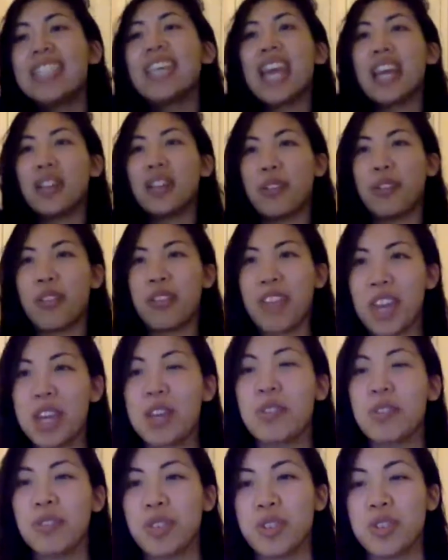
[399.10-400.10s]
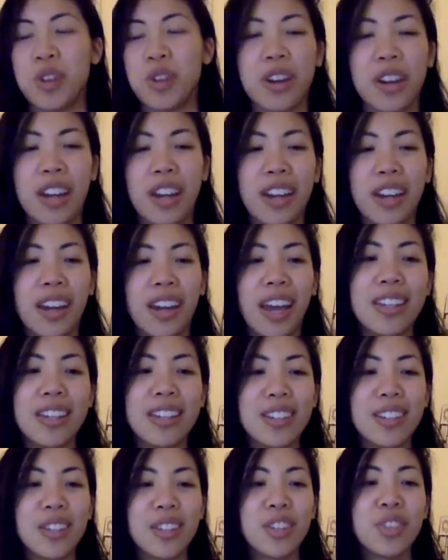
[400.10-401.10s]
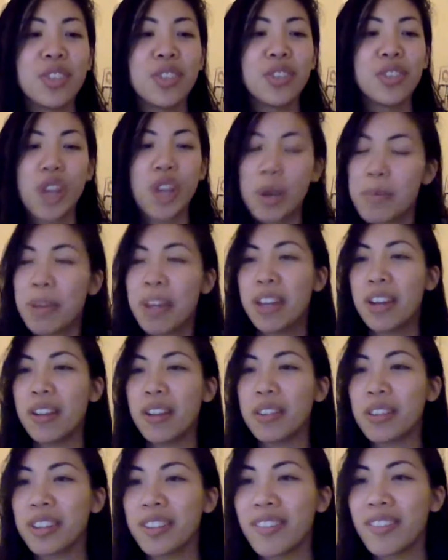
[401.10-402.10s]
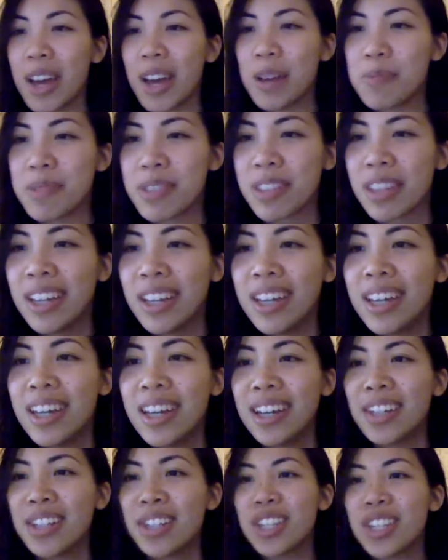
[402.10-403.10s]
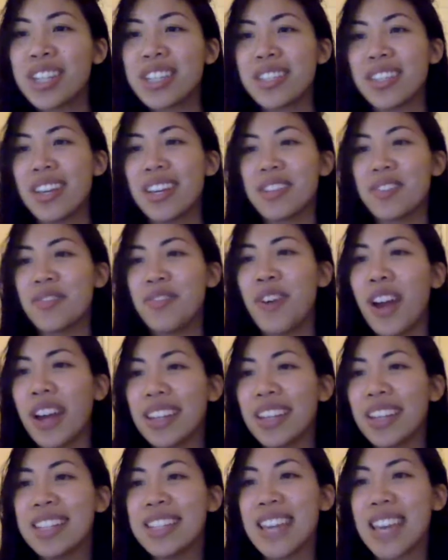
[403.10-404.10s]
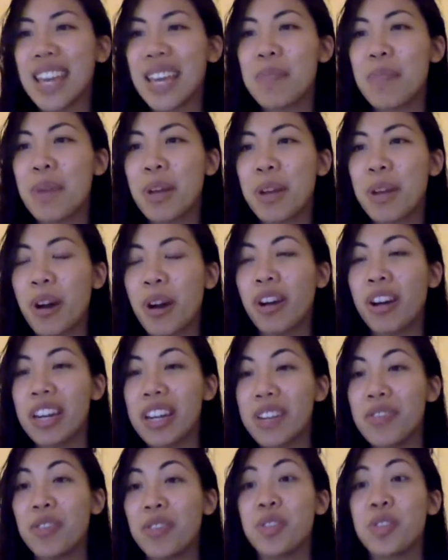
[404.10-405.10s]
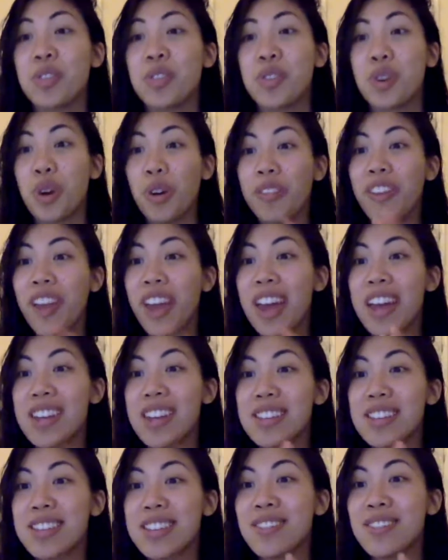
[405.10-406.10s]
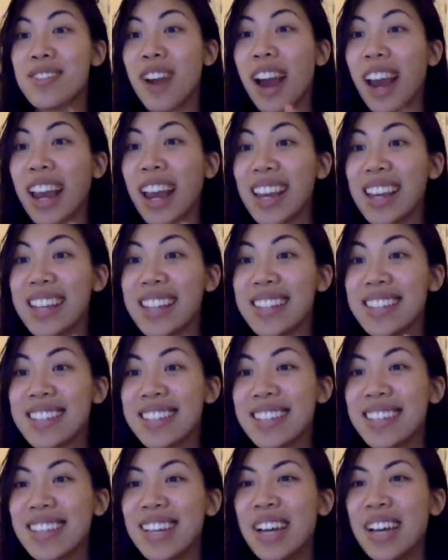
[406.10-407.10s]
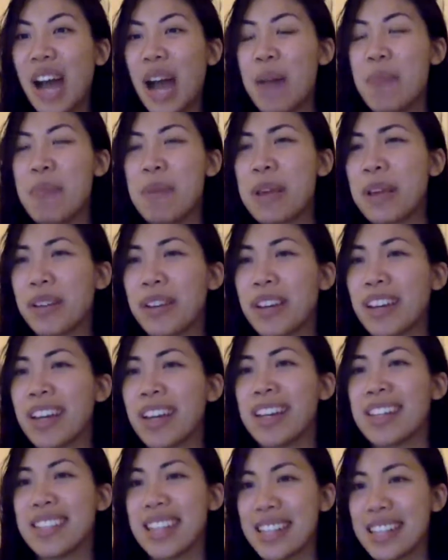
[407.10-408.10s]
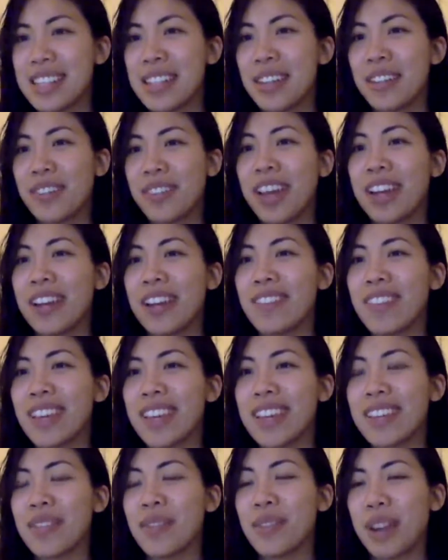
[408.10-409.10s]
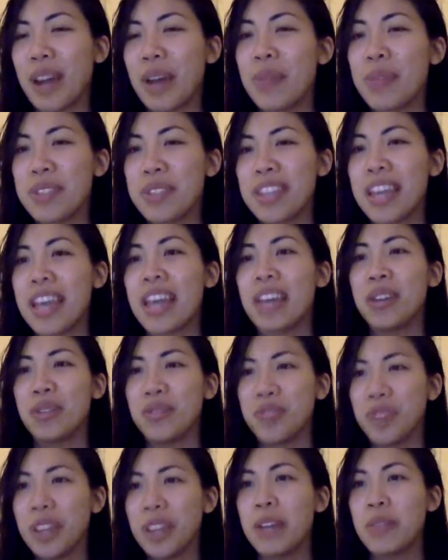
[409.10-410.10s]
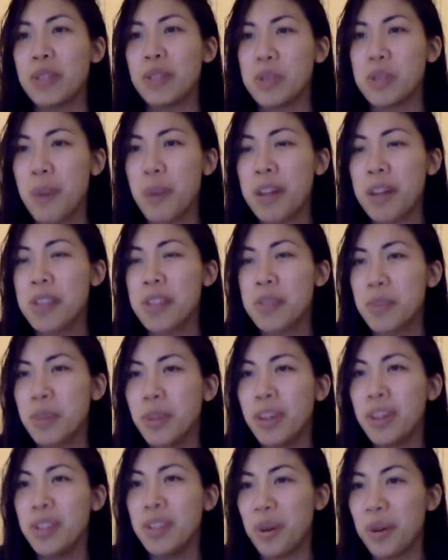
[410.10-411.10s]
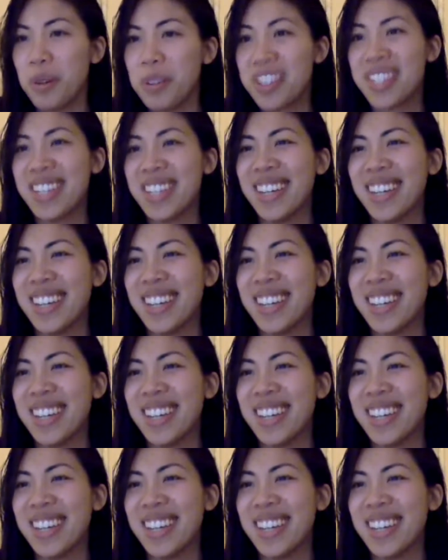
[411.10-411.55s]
Taylor, thank you for starting and chiming in on the good vibes. She says, finally taking my car in for service, right? I'm hearing a sense of kind of like what I was saying. You feel like a responsible adult